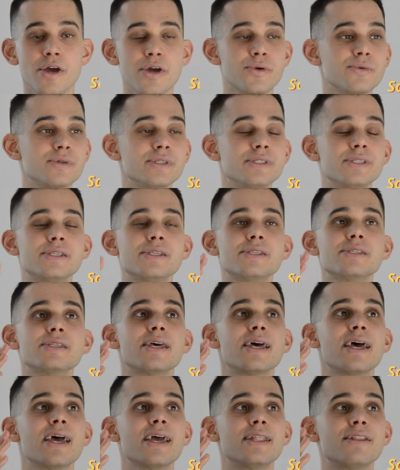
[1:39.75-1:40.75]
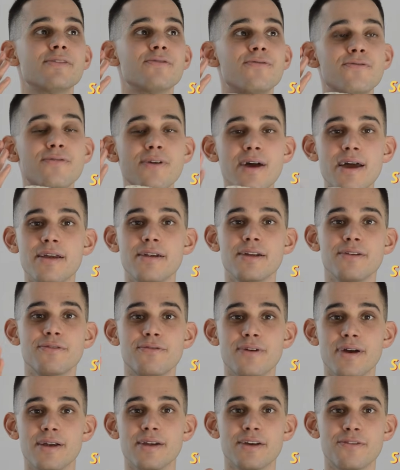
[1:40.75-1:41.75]
which is a very,
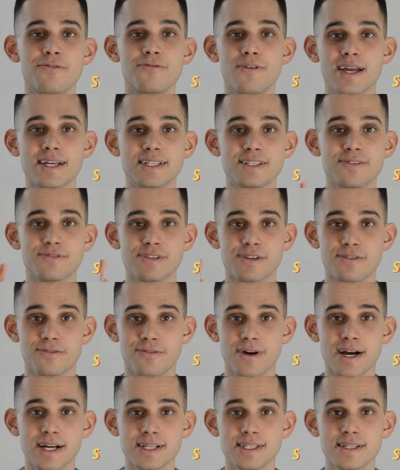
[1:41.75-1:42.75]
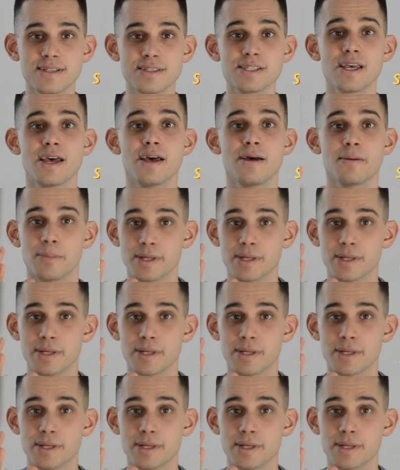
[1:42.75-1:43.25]
very effective surfactant,